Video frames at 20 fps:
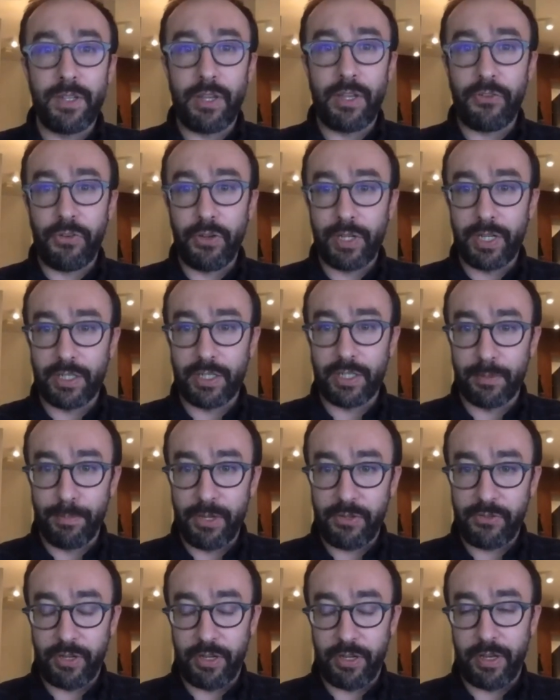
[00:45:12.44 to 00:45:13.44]
unless you can
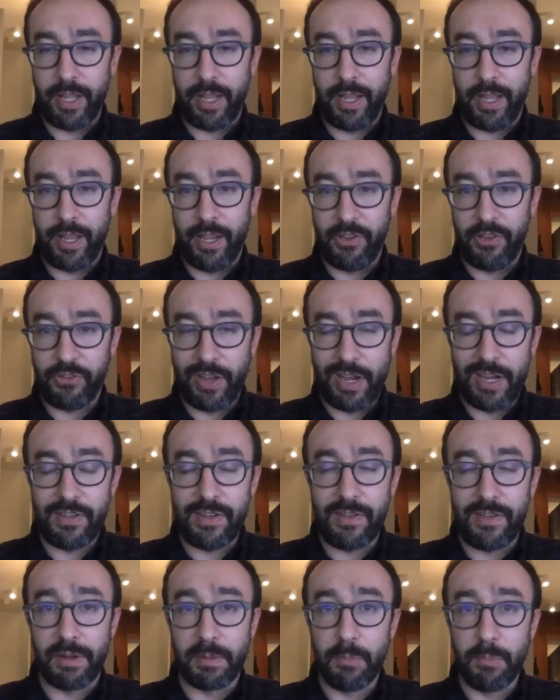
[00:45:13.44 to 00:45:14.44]
commission a, a,
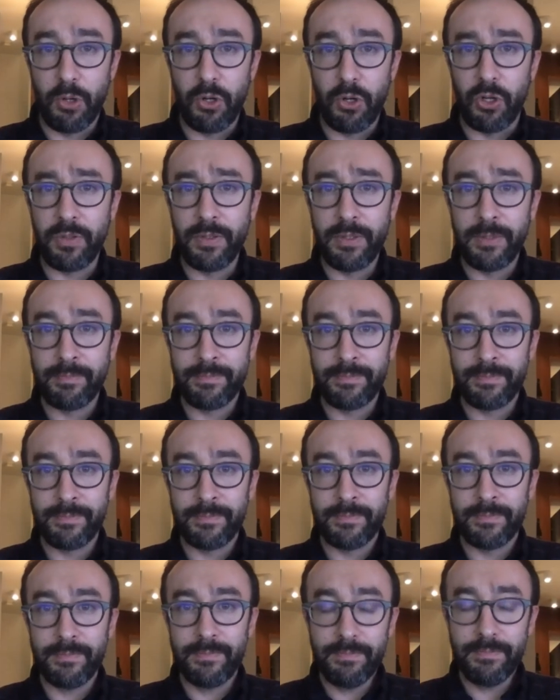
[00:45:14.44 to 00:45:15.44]
scientific poll,
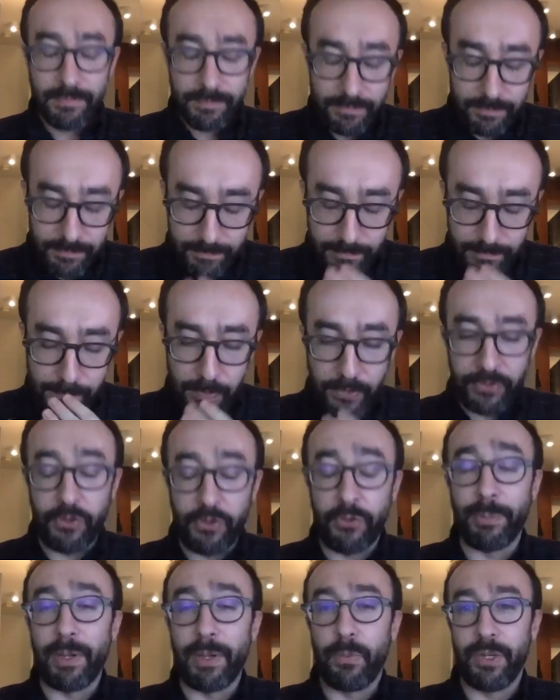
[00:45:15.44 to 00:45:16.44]

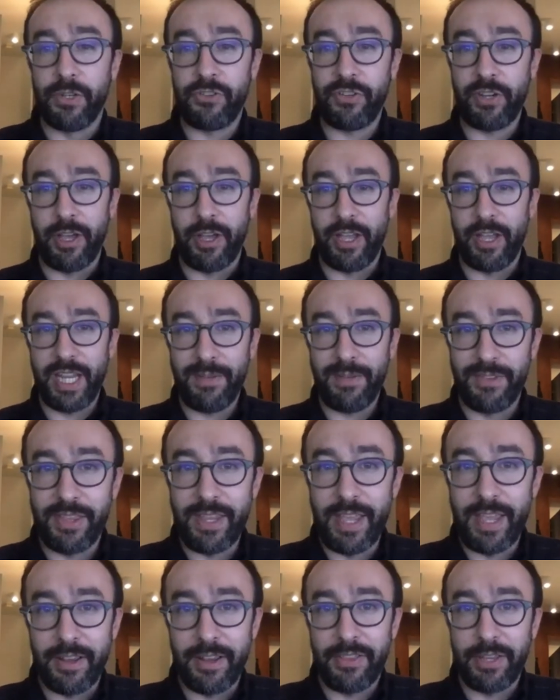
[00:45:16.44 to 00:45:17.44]
excuse me, which uh, even
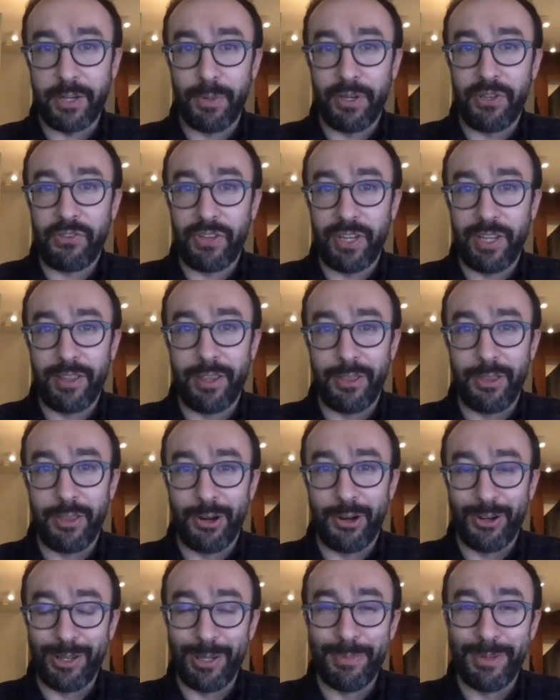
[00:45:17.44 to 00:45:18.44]
then I think we see that
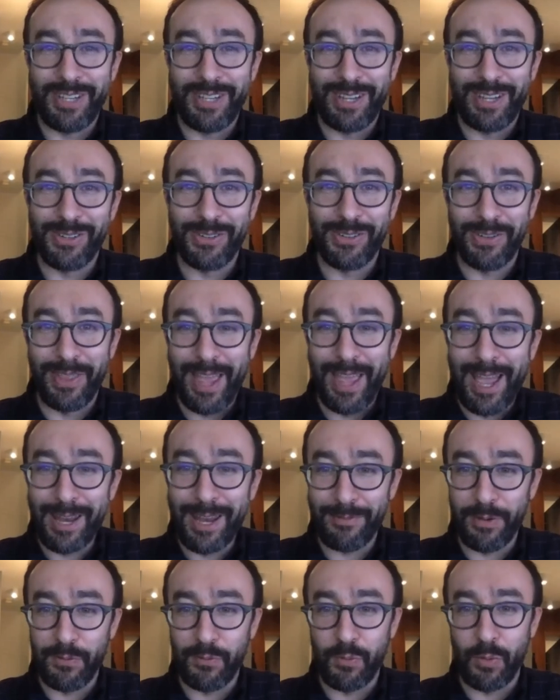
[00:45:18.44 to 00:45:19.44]
there are limitations of that
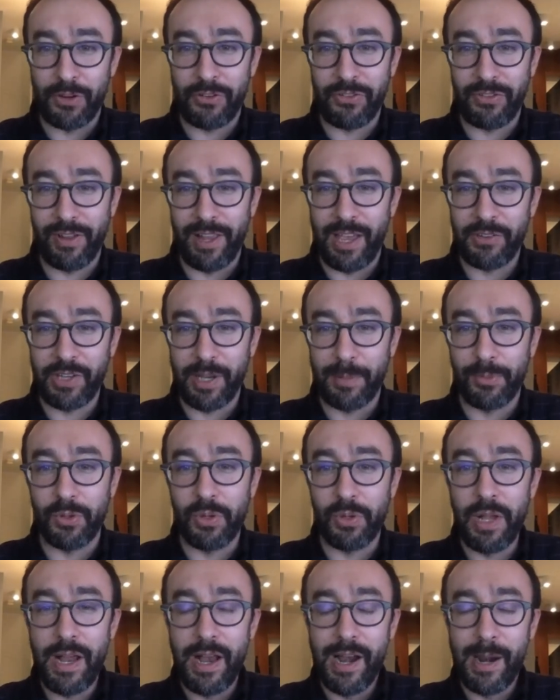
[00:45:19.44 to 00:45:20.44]
if you've watched the last
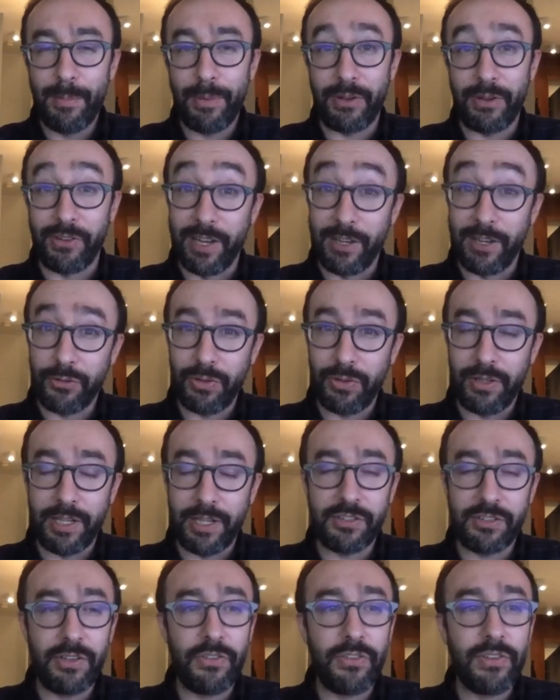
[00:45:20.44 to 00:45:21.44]
couple presidential
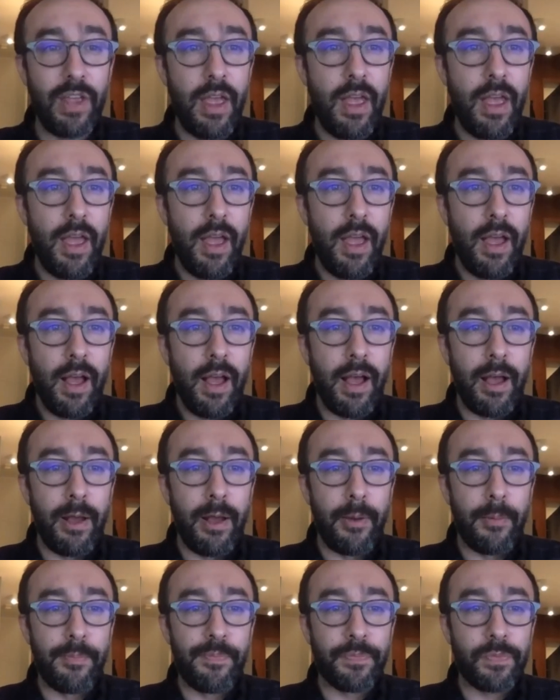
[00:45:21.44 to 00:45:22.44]
elections.
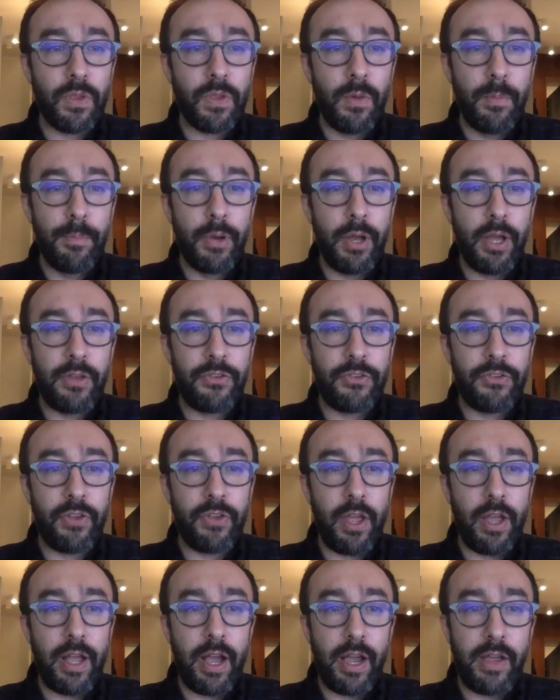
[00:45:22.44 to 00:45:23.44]
Um, but
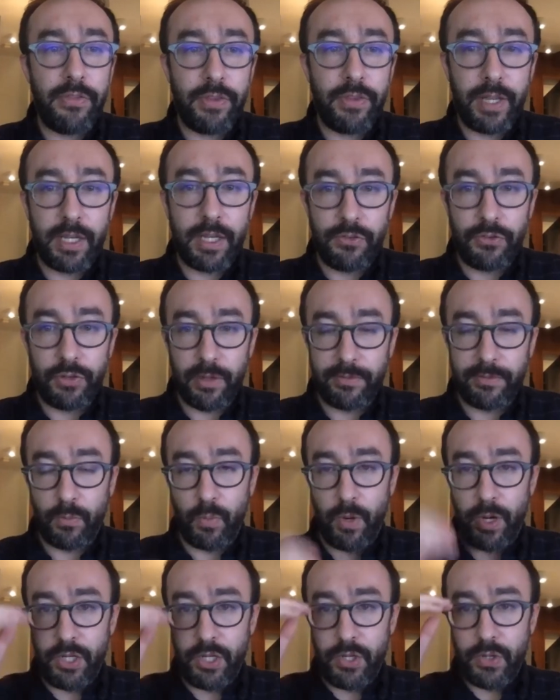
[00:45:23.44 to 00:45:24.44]
uh, I think in terms of
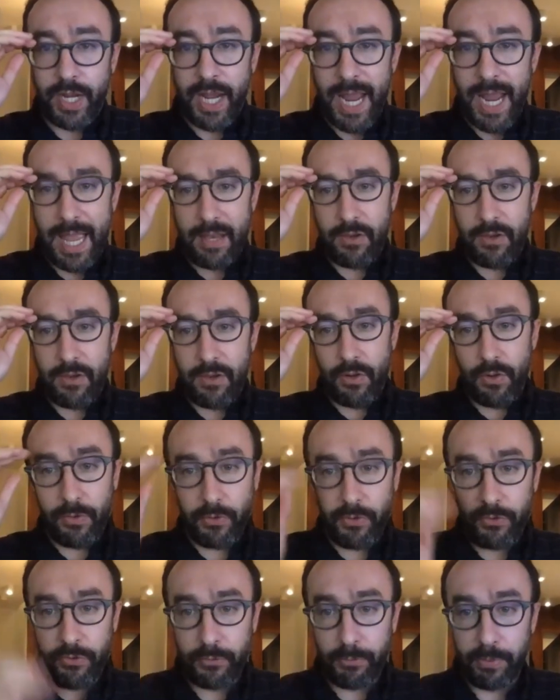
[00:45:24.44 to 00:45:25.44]
what you can
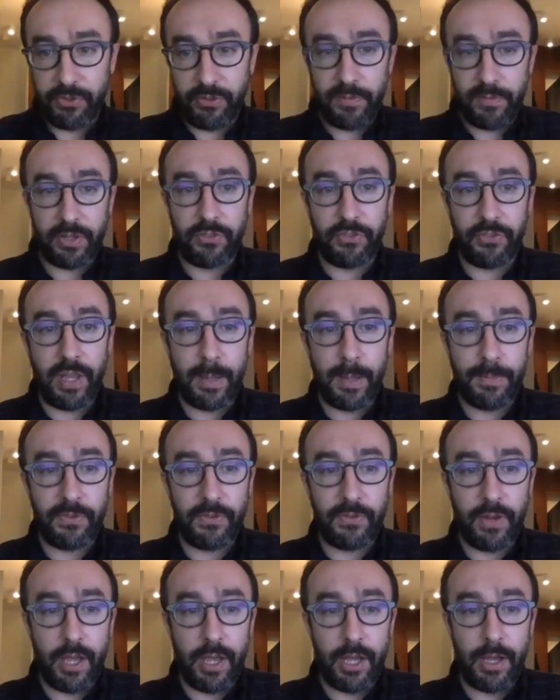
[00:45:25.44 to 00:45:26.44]
do, specific
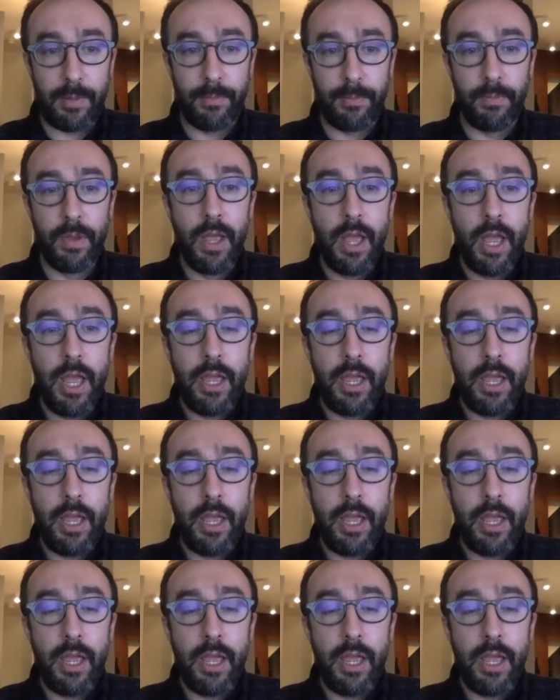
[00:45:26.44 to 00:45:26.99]
steps um,